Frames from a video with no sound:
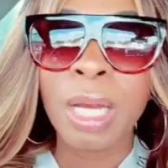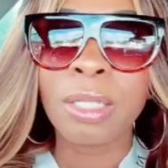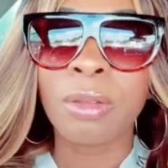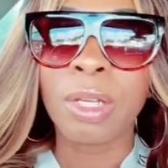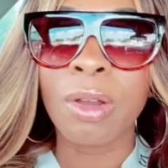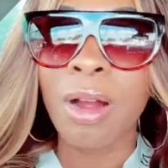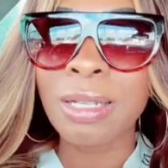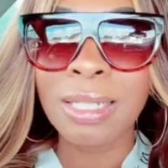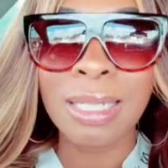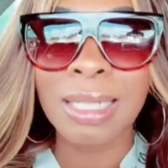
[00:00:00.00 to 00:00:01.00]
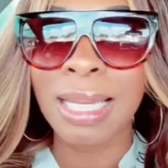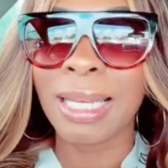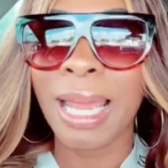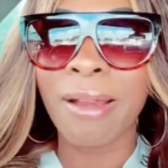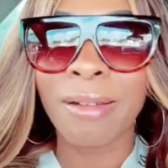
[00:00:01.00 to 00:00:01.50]
So the narcissist
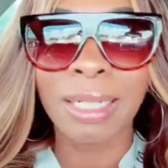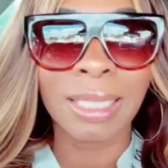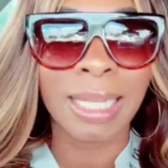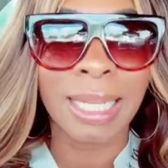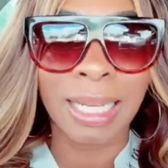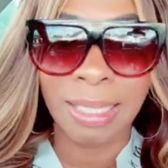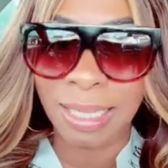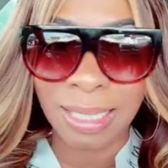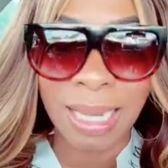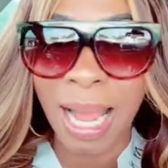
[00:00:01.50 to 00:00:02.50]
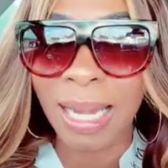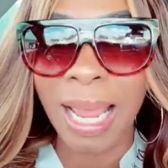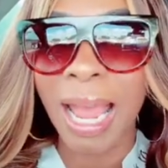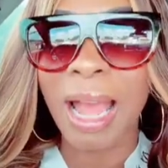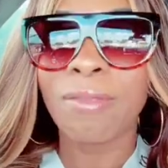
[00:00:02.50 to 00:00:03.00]
inherently does not
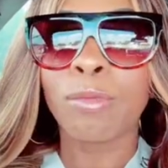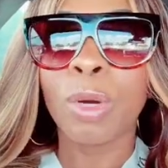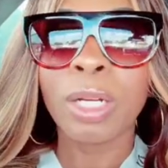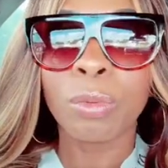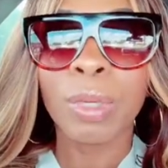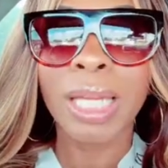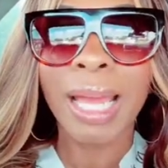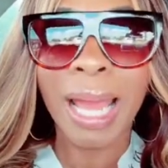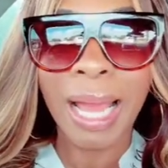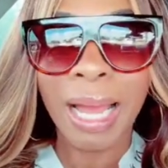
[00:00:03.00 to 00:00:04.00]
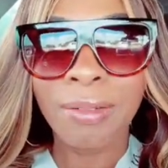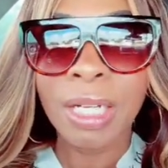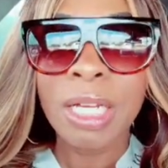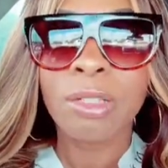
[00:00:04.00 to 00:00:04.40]
have what we have.